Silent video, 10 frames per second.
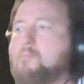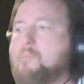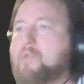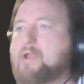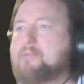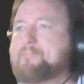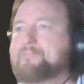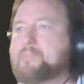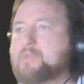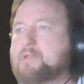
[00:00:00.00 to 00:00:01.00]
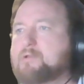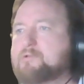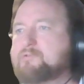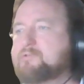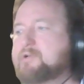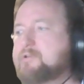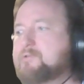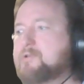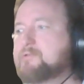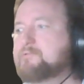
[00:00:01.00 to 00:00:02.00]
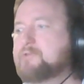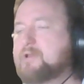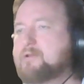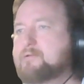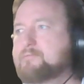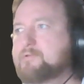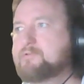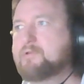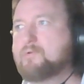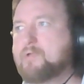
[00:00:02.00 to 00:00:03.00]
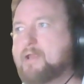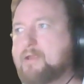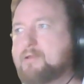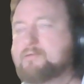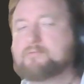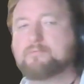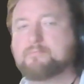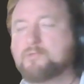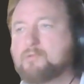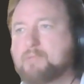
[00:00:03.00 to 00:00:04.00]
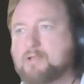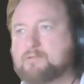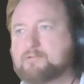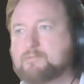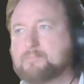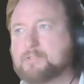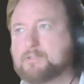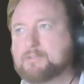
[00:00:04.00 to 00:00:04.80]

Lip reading: Okay. Just decided to do this instead. It's still okay. It's not the best, but